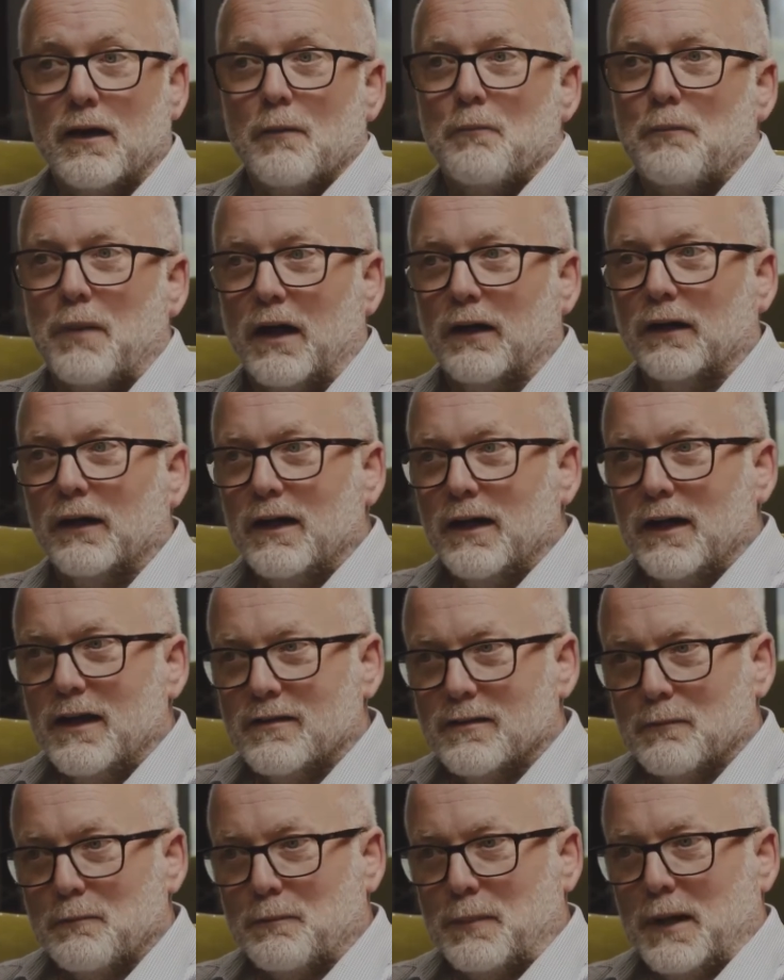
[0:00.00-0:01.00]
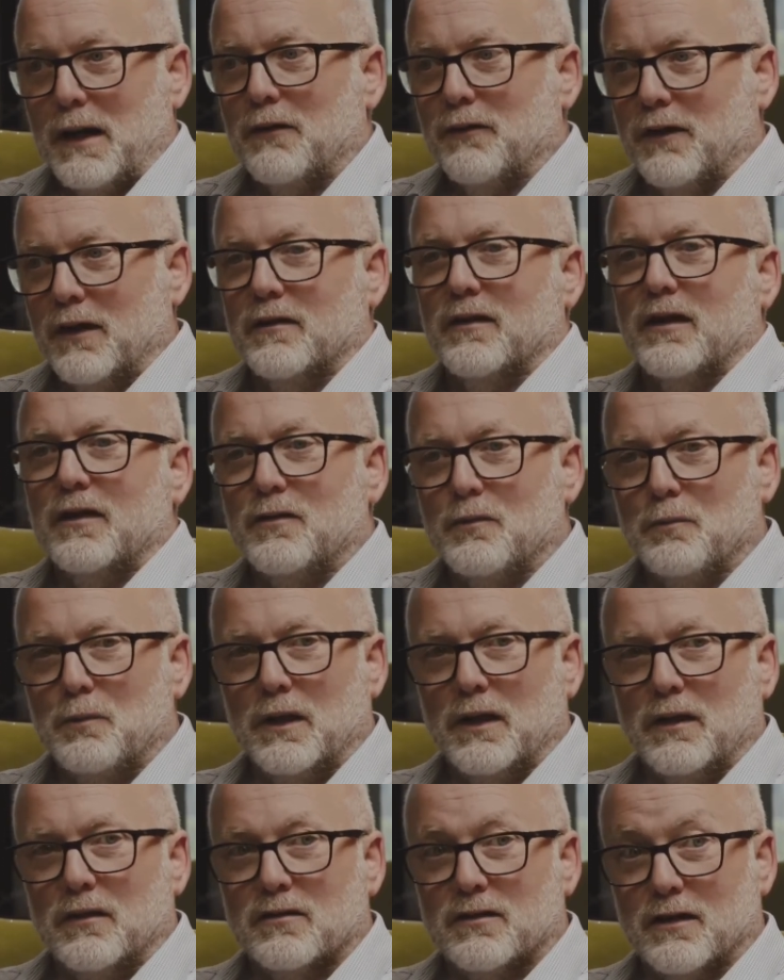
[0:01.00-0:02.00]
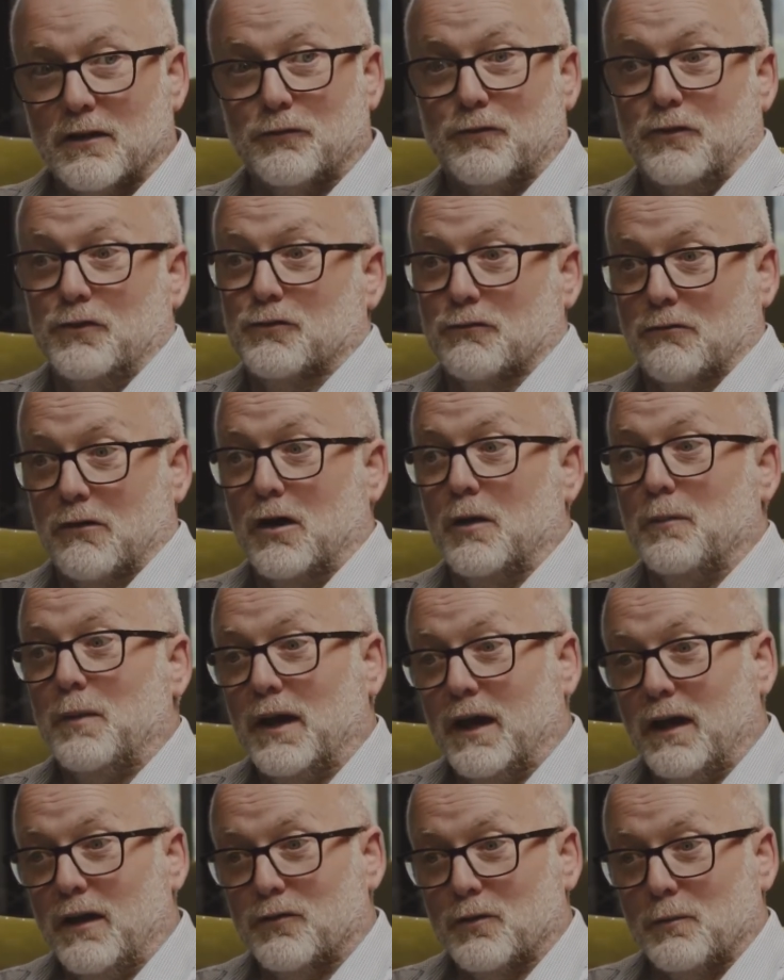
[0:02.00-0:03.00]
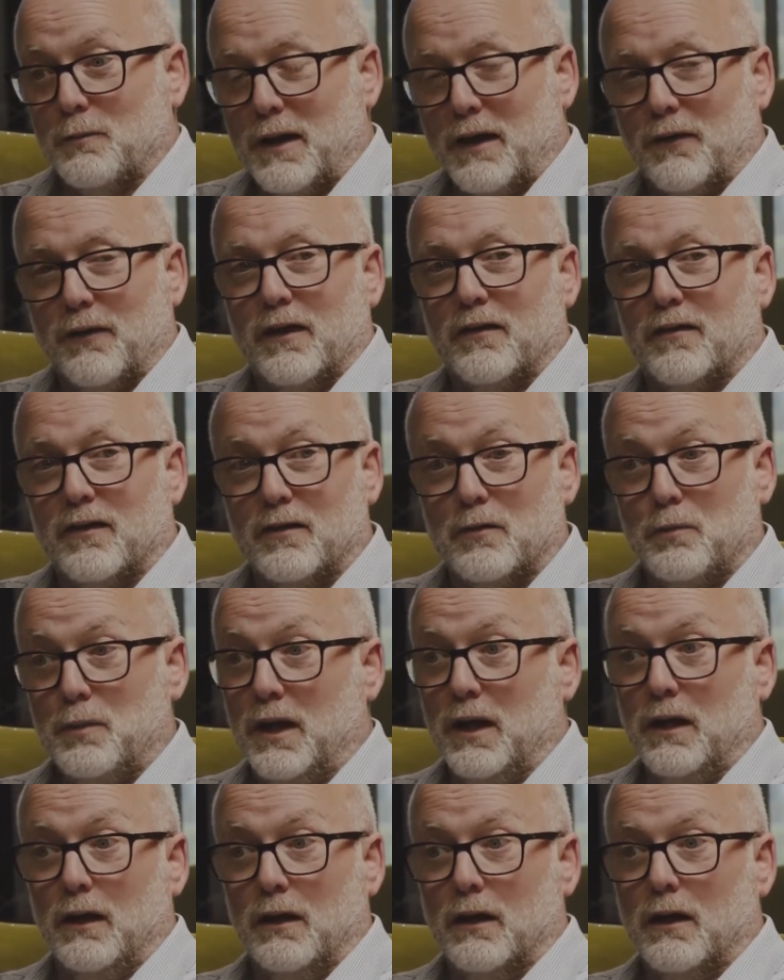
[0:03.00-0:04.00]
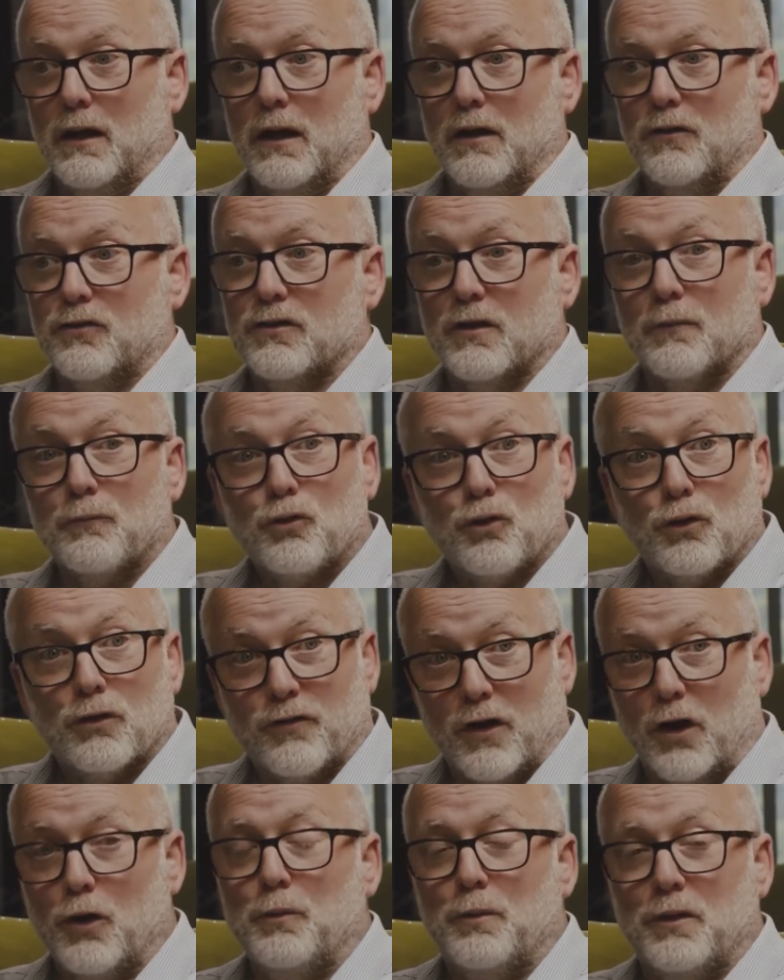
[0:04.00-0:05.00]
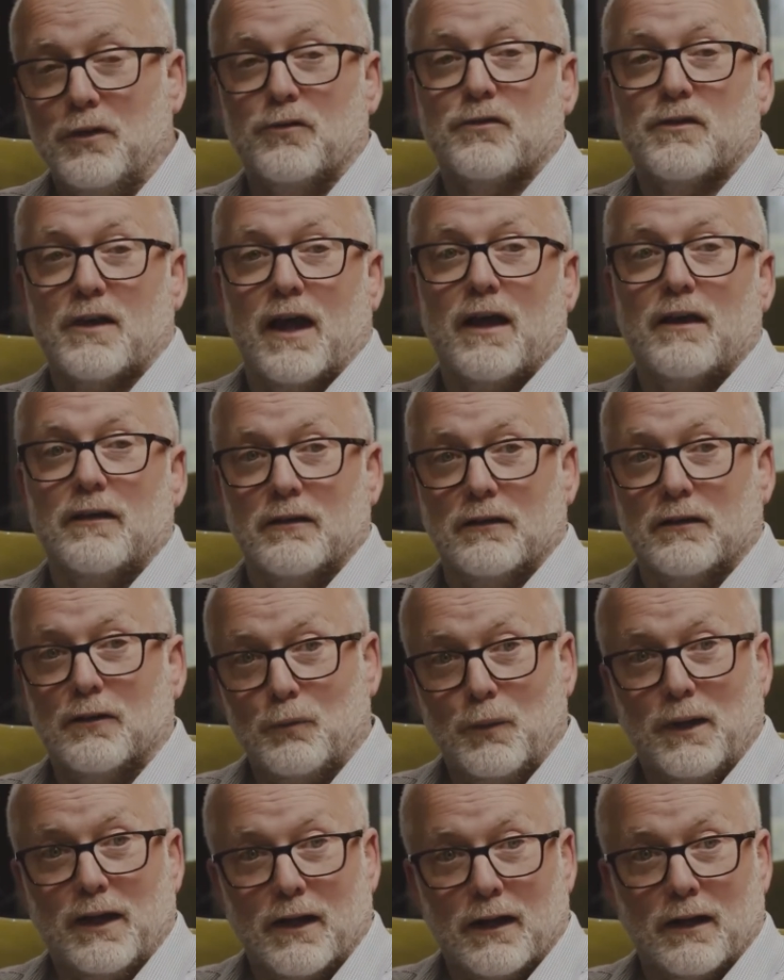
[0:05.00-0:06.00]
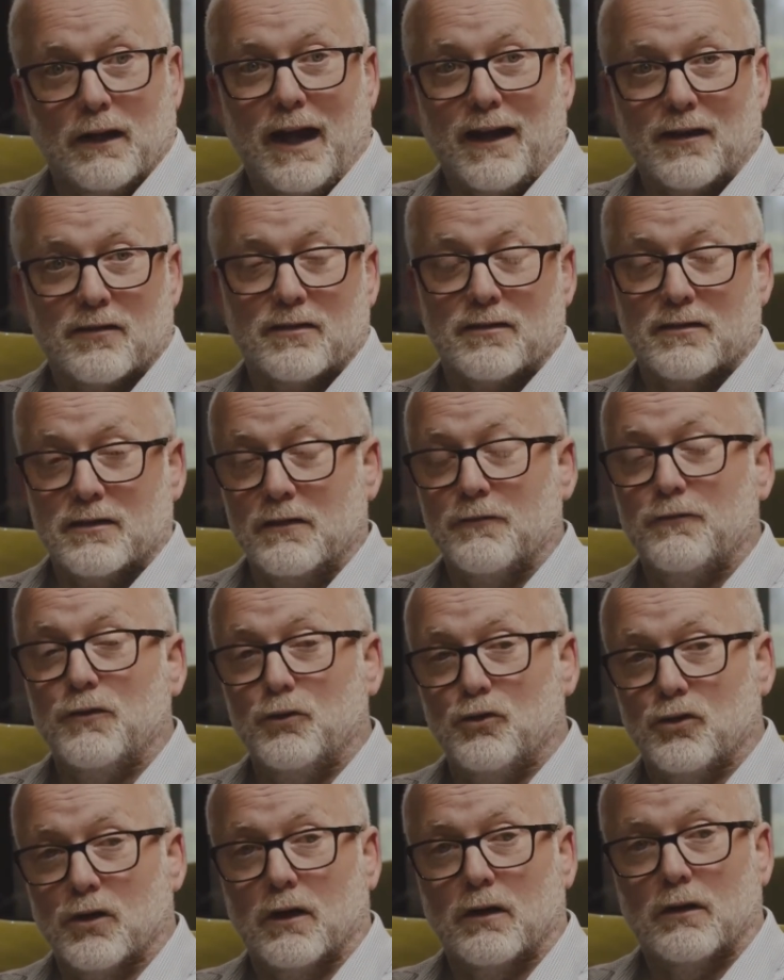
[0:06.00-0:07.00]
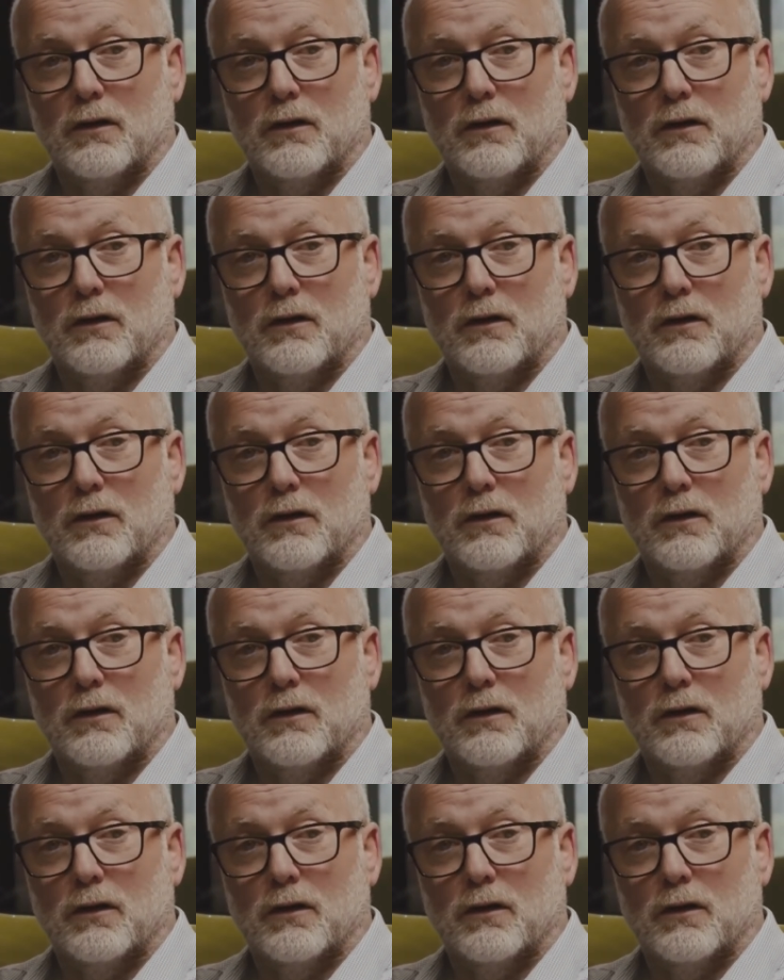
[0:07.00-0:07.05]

But it's about that data being self-describing, and it's about that data being some sort of open standard that we can access in the future.